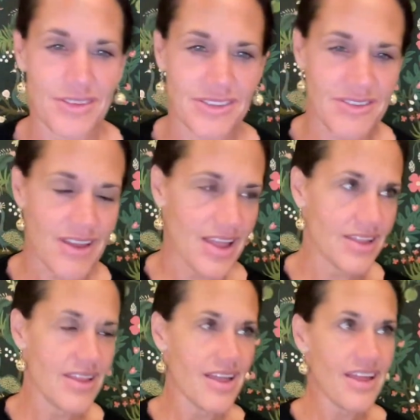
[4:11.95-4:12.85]
it's
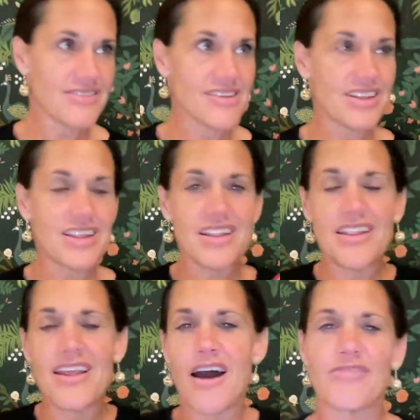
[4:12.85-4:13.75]
not
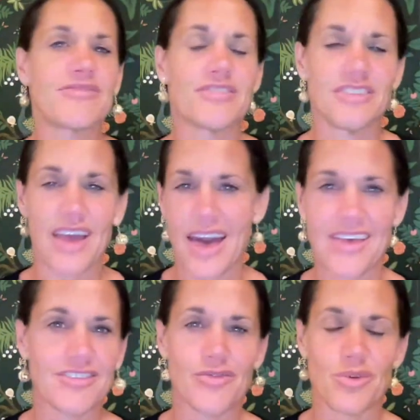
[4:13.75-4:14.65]
enough to
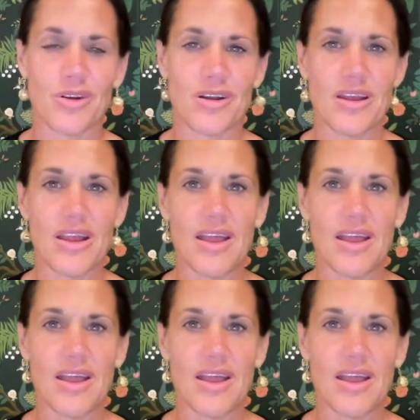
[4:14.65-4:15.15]
ask for.